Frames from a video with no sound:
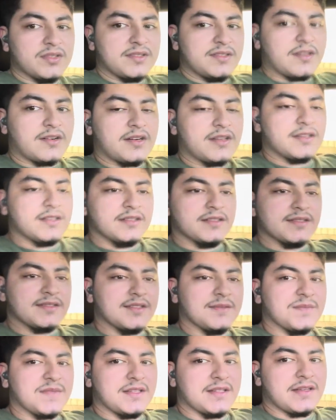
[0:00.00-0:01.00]
start is
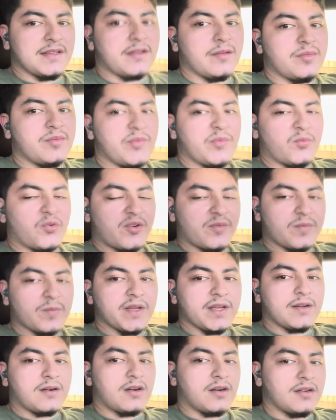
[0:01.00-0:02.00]
something that helps me warm
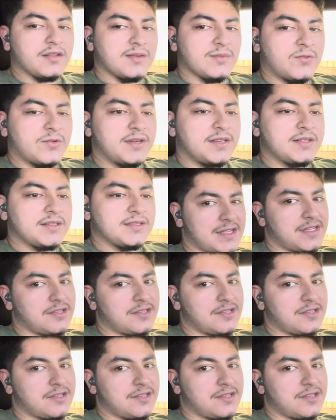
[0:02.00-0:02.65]
my car in the mornings.